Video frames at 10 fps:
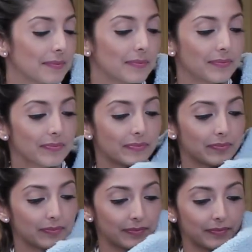
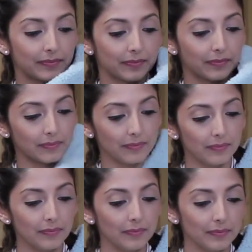
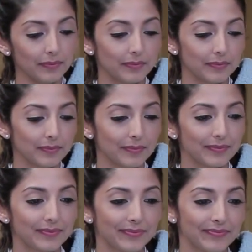
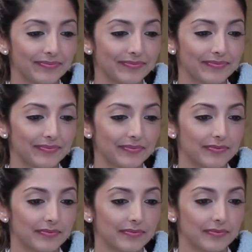
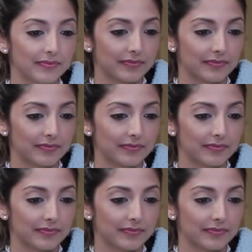(not speaking)